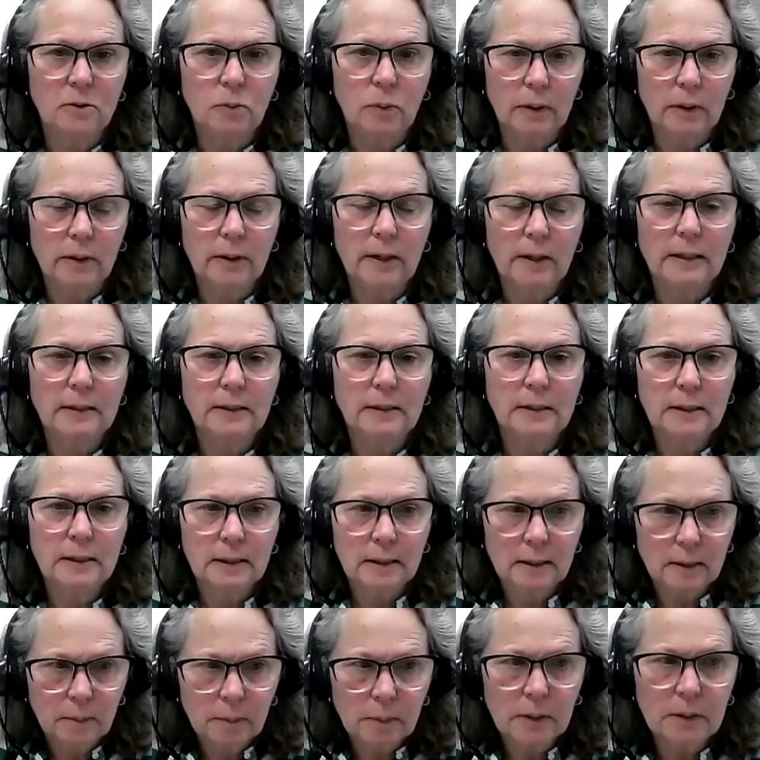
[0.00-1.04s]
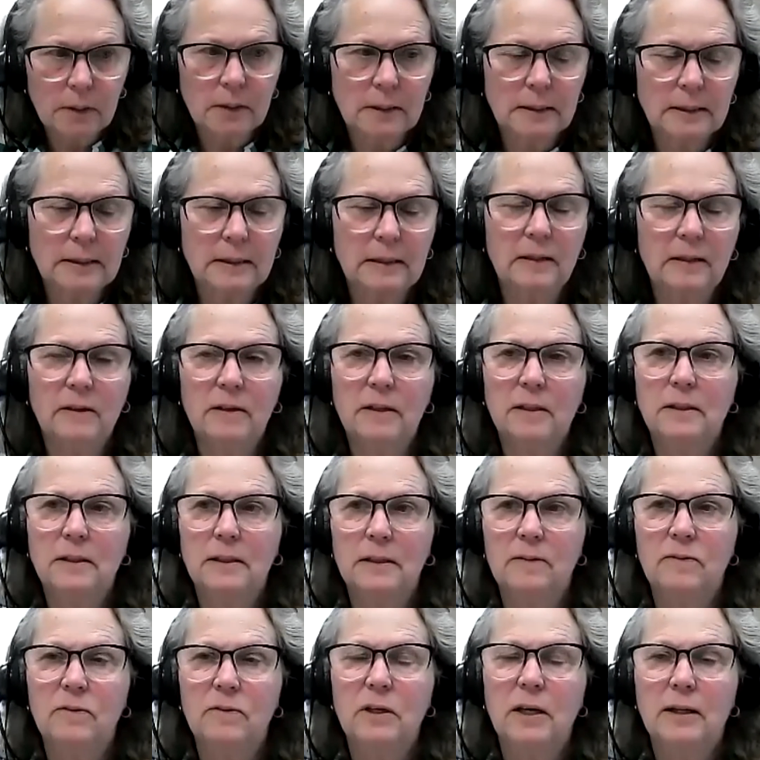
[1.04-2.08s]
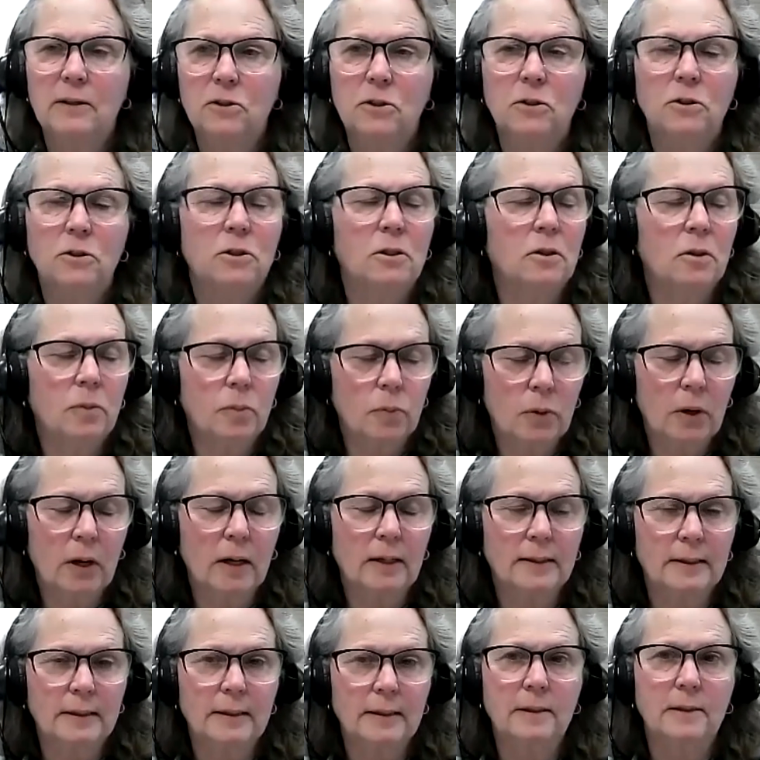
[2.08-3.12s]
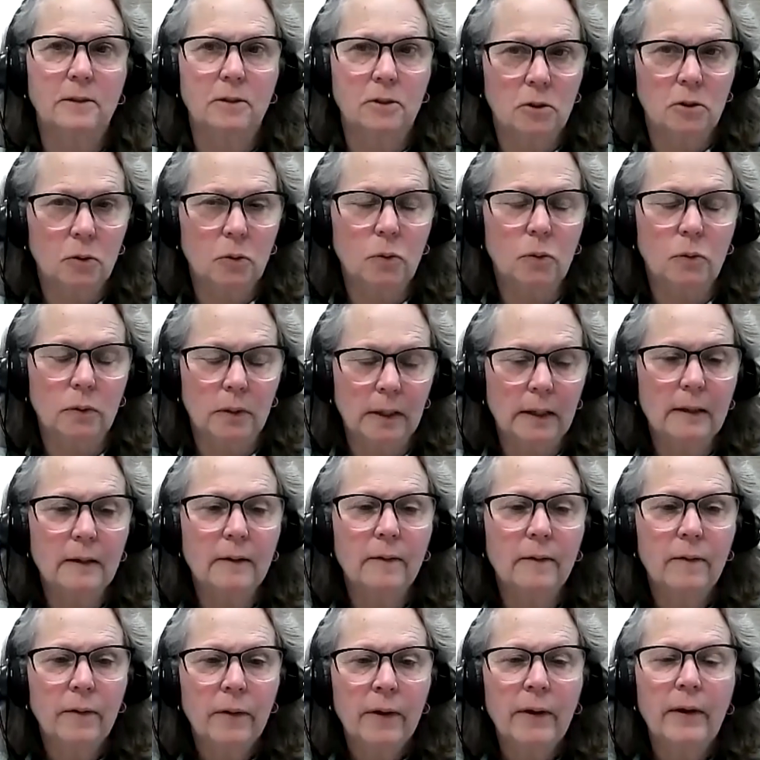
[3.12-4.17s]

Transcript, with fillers: Where I typically see deviations in the process is cooling.